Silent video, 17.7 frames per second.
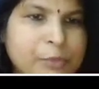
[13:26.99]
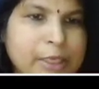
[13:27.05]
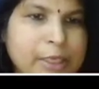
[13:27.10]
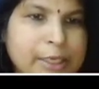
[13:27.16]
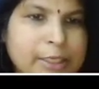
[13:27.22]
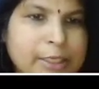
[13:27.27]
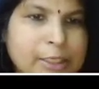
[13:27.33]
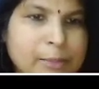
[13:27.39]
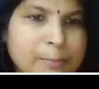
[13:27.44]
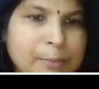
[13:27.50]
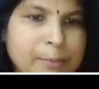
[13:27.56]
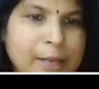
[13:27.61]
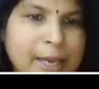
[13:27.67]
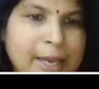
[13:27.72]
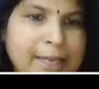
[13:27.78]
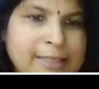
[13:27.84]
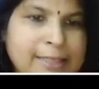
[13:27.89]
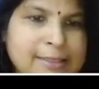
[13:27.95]
It
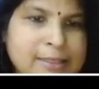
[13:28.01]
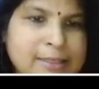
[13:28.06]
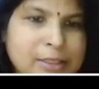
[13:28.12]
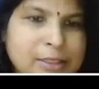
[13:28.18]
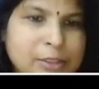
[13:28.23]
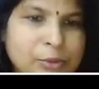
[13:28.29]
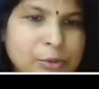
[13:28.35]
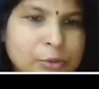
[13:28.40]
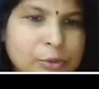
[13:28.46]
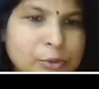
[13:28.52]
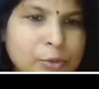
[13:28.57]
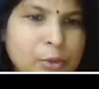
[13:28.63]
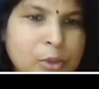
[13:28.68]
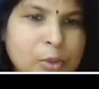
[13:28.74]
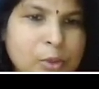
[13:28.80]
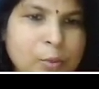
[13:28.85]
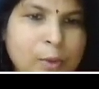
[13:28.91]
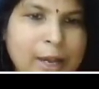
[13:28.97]
implies your
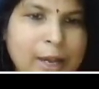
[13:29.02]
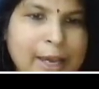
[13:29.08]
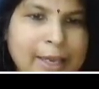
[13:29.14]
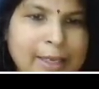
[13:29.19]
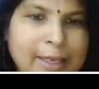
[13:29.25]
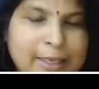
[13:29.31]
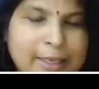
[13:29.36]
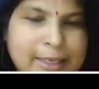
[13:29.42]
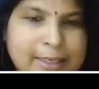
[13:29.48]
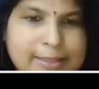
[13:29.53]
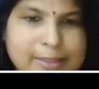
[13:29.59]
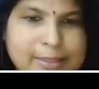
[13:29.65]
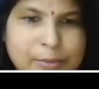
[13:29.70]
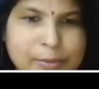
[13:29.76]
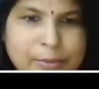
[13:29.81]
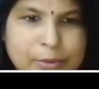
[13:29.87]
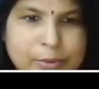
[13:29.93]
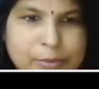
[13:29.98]
root y is
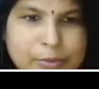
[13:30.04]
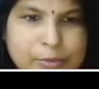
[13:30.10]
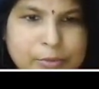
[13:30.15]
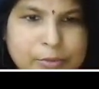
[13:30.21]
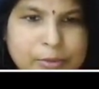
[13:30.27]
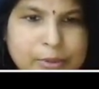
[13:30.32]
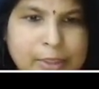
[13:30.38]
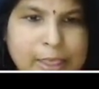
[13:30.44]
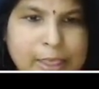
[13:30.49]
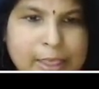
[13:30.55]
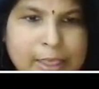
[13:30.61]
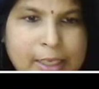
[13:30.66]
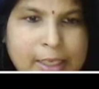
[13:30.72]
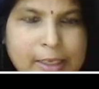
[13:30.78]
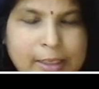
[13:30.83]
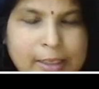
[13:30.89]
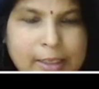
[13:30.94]
equal to 3